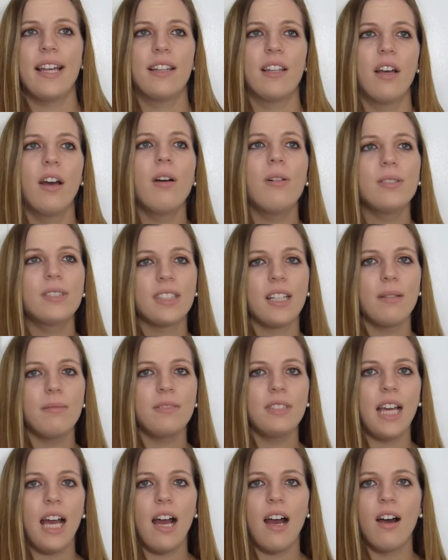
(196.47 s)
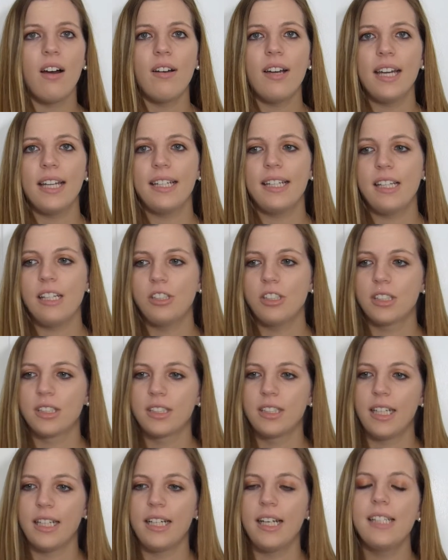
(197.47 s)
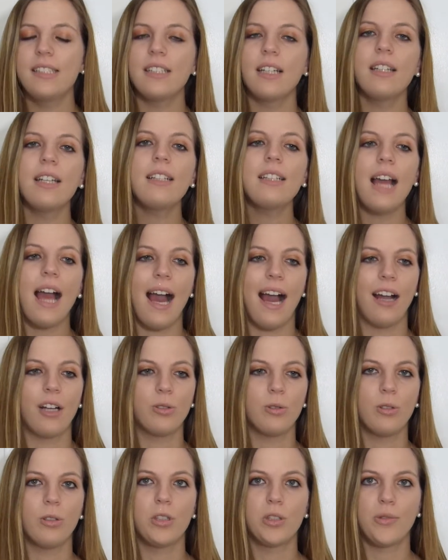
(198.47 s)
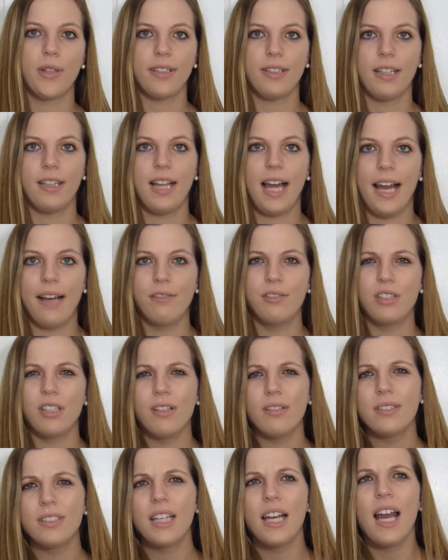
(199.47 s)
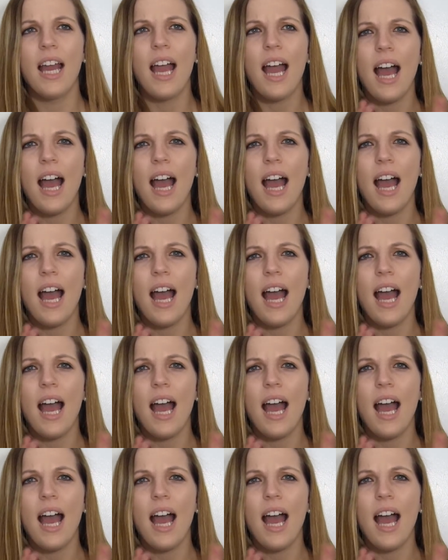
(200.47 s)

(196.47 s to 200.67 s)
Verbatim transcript: and the host comes out and he just like he's not like the actual host like the live shows.